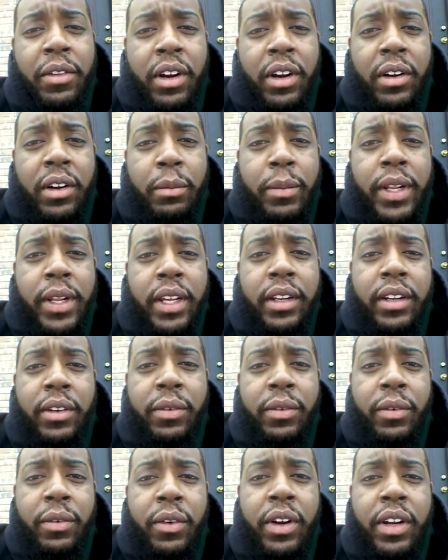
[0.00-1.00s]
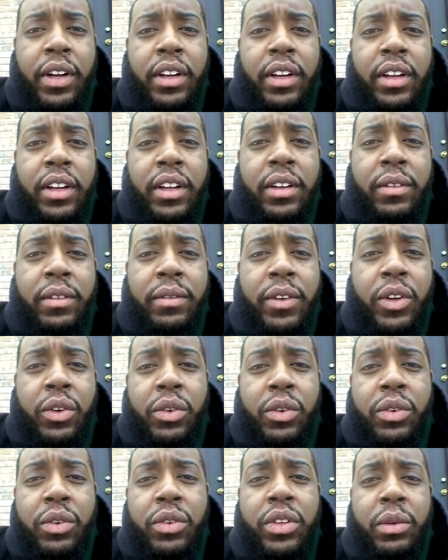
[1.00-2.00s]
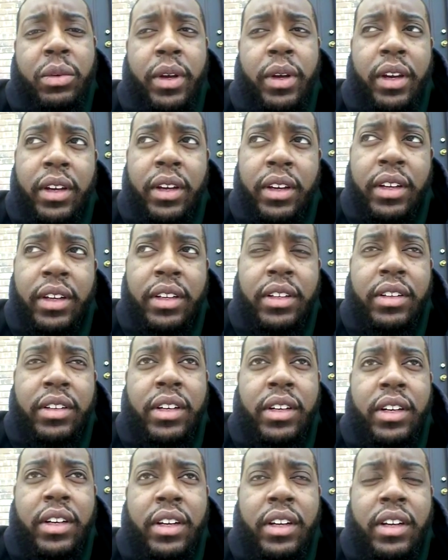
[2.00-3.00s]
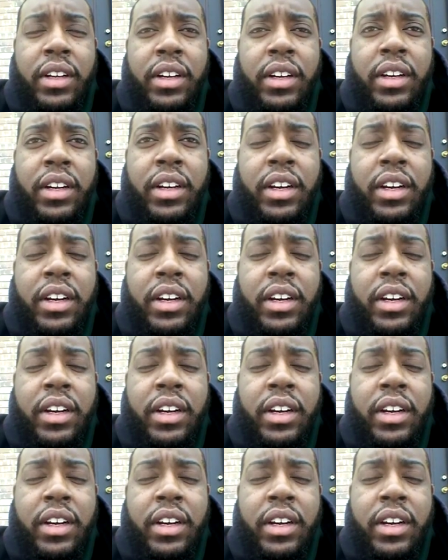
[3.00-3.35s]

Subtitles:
Although there are many different views, opinions, and